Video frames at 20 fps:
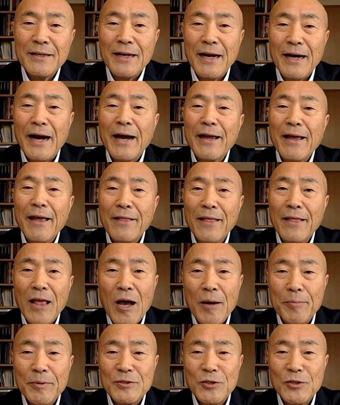I had the
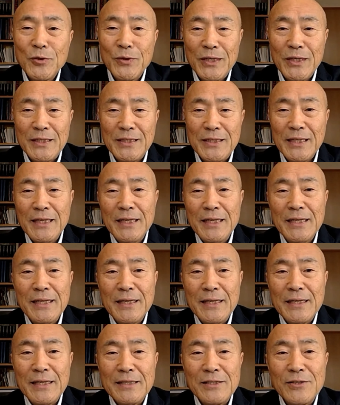opportunity
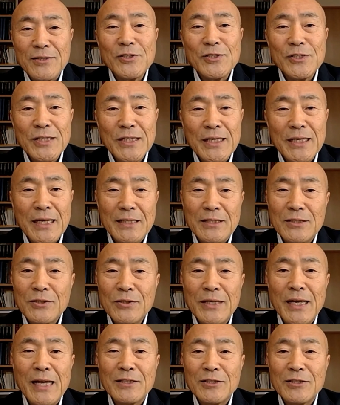to see and to
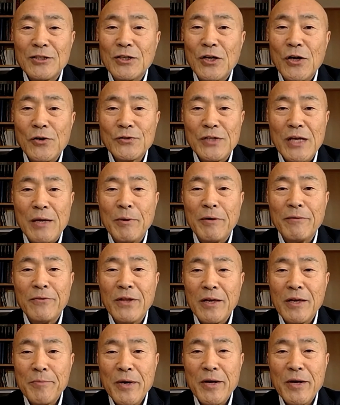get to know some of the
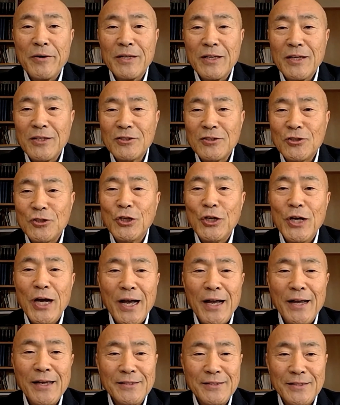American
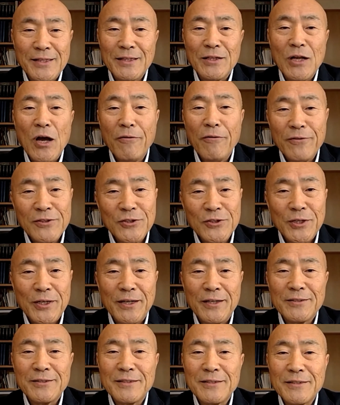GIs and
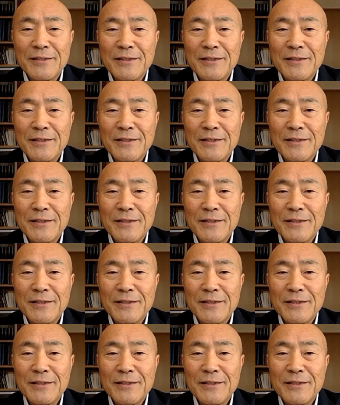officers.